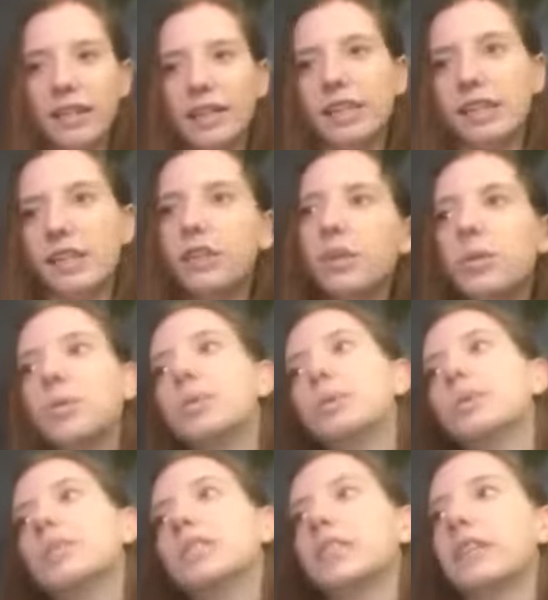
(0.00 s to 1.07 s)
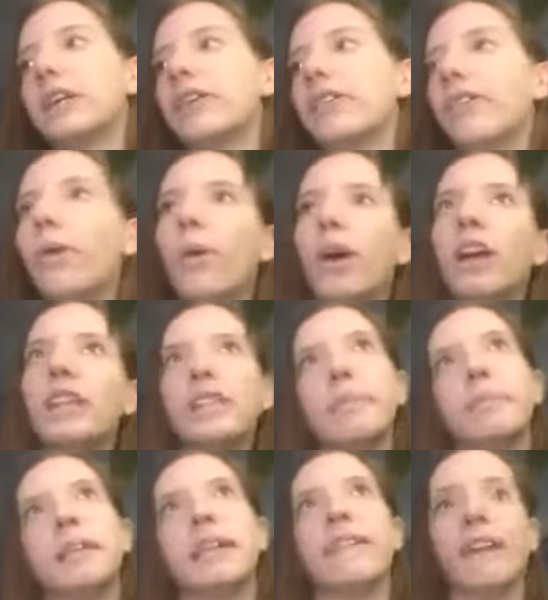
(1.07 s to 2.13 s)
is used for
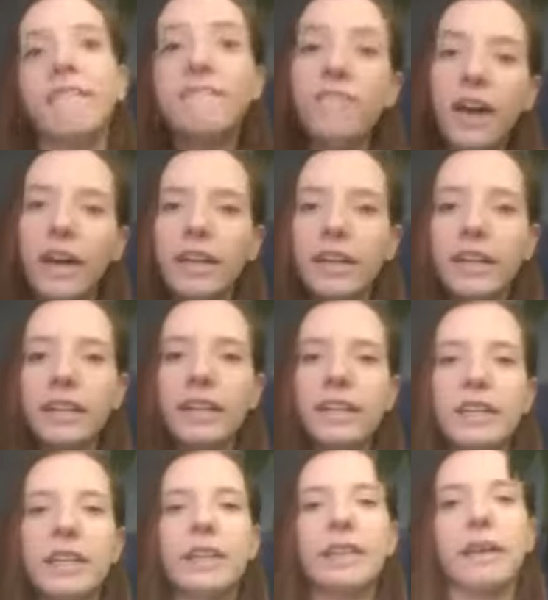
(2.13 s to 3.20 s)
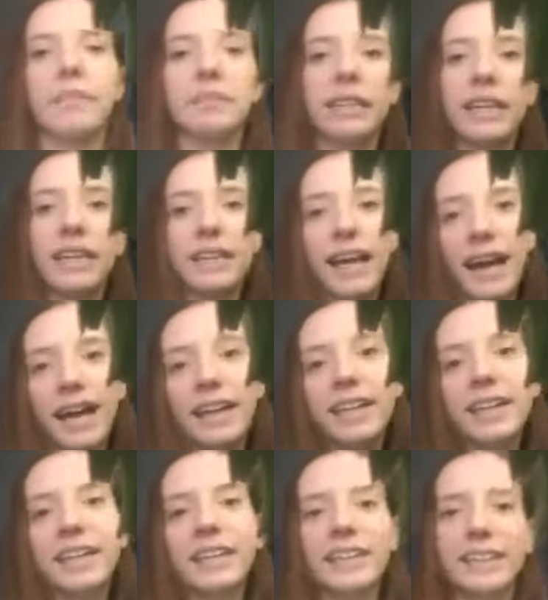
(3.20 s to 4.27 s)
something that's funny, something that
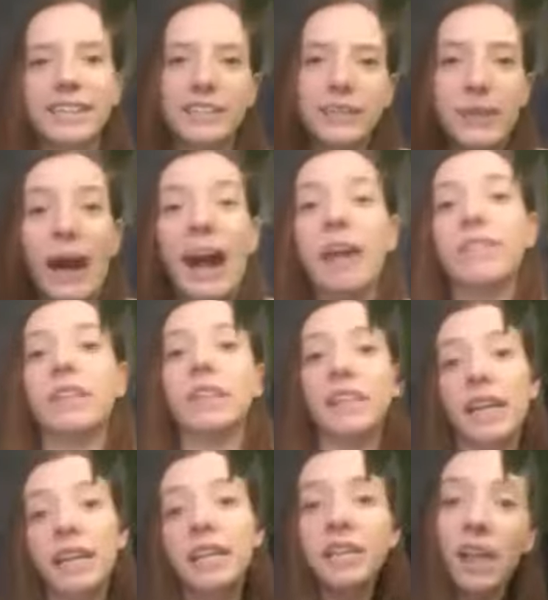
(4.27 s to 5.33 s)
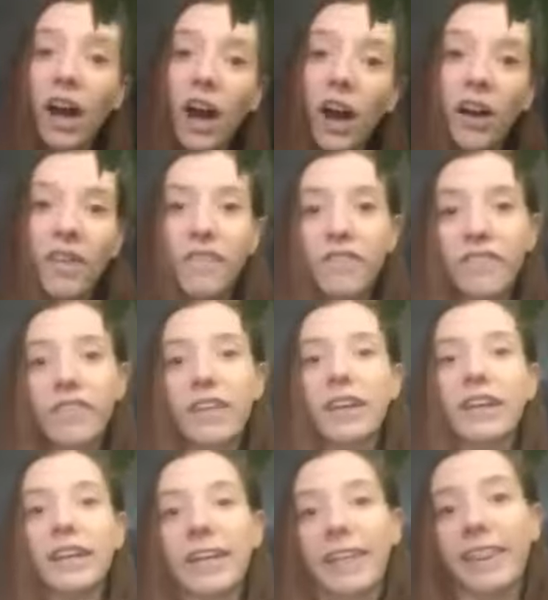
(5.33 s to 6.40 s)
you have a sense of
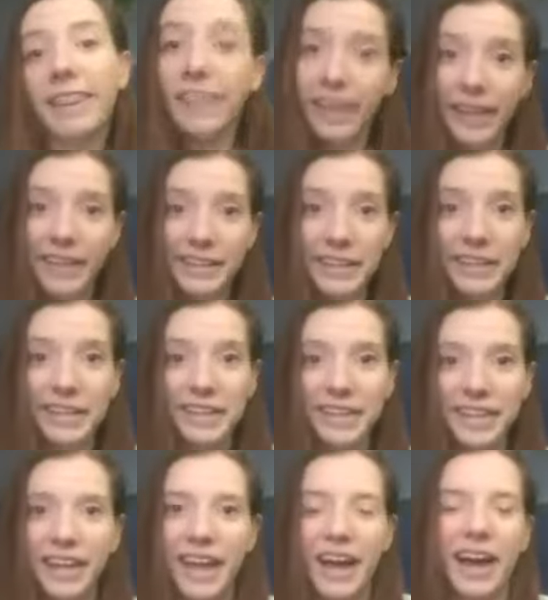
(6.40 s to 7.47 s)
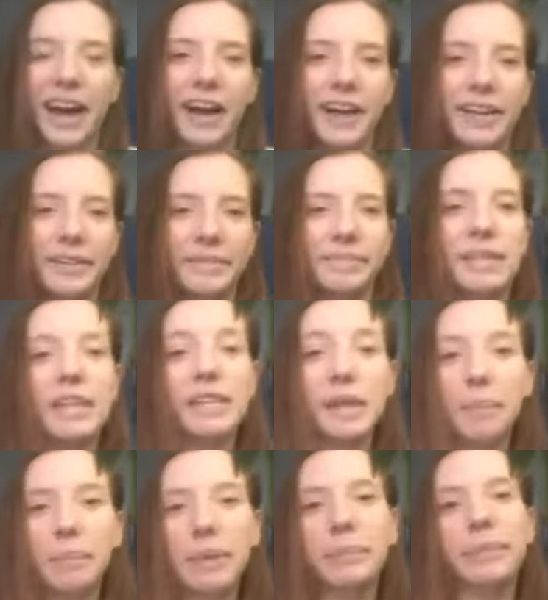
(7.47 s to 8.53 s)
this?
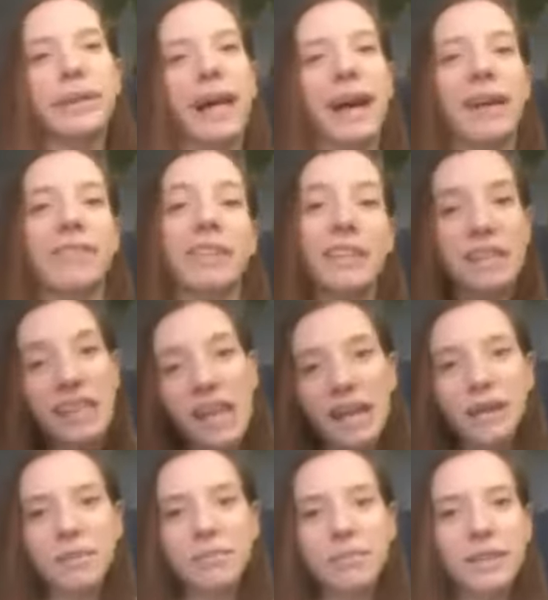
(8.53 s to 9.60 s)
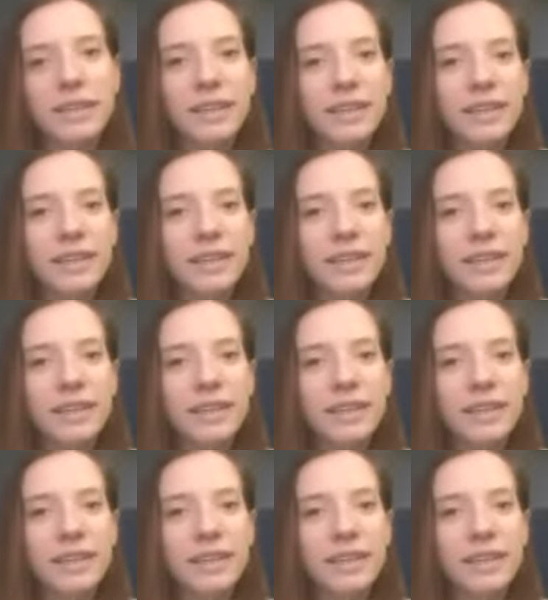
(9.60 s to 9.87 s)
Some people have the same